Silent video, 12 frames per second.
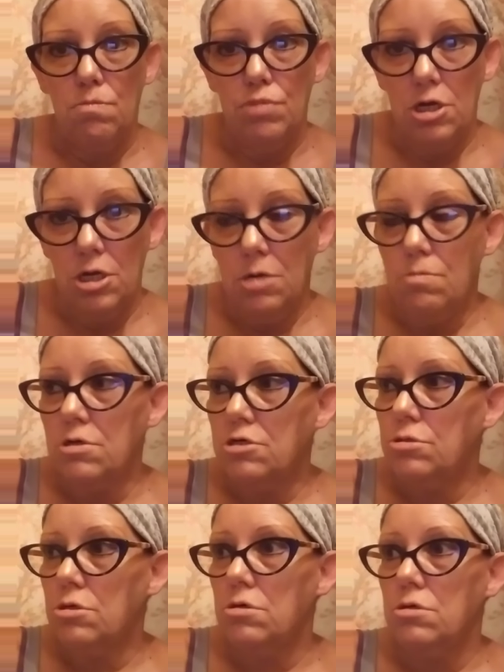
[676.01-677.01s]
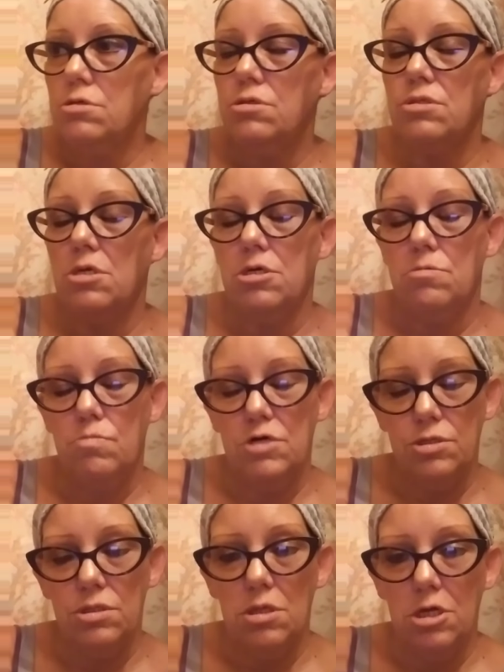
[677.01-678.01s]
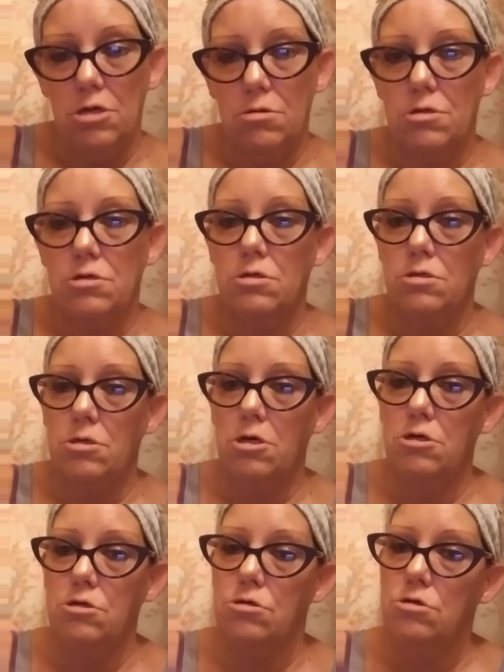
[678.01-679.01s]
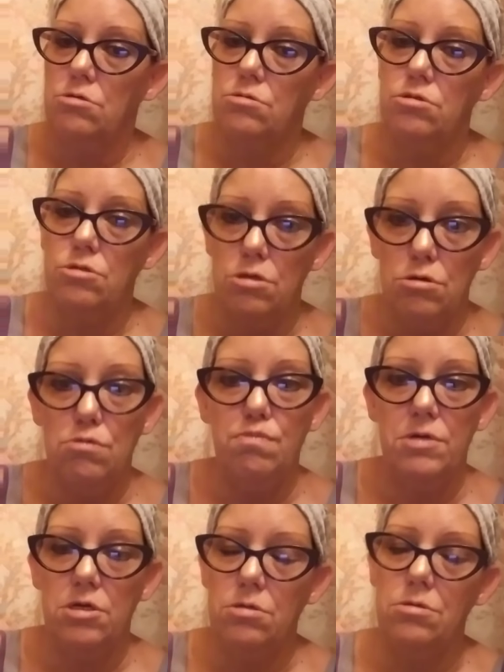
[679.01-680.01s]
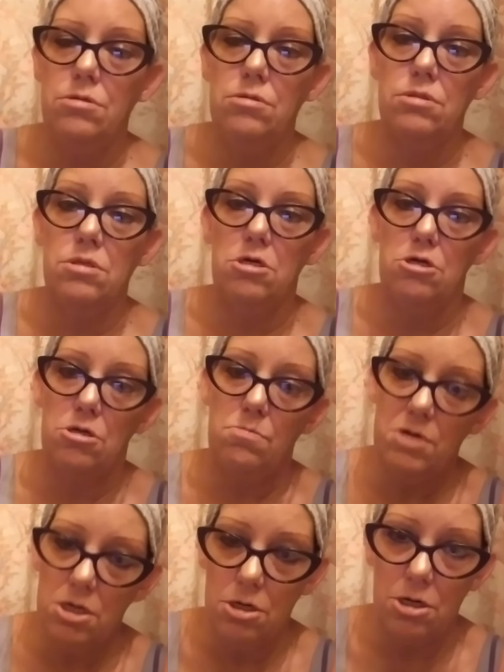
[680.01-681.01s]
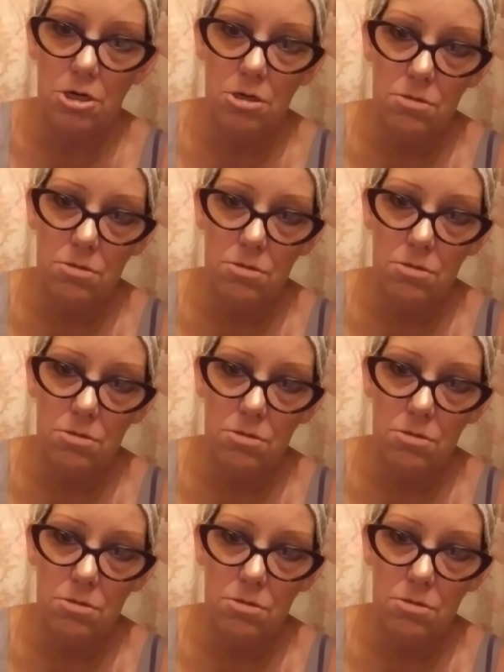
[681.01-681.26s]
Piggy Rogers and Wesley Long, two peas in a pod.